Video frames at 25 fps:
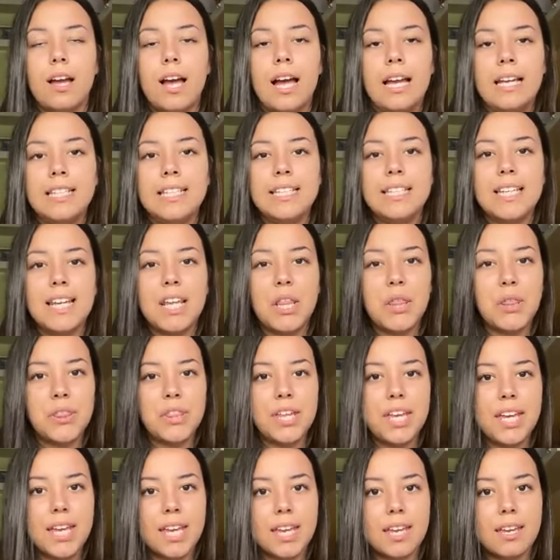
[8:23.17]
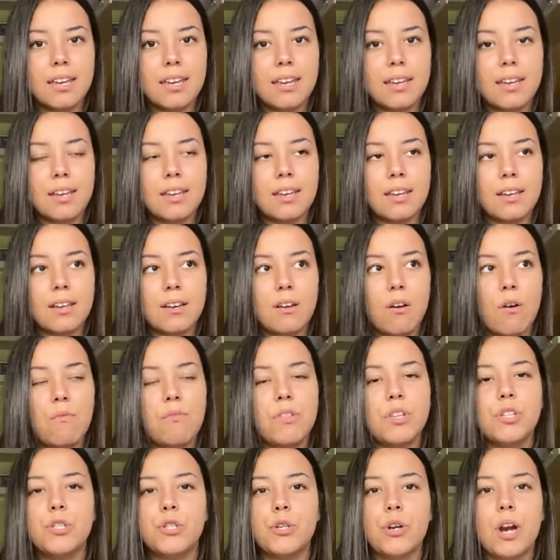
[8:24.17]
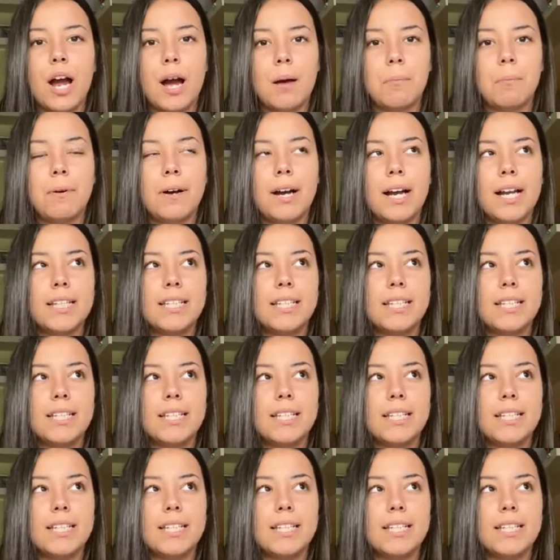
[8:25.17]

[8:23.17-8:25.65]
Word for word: I didn't think of the trap.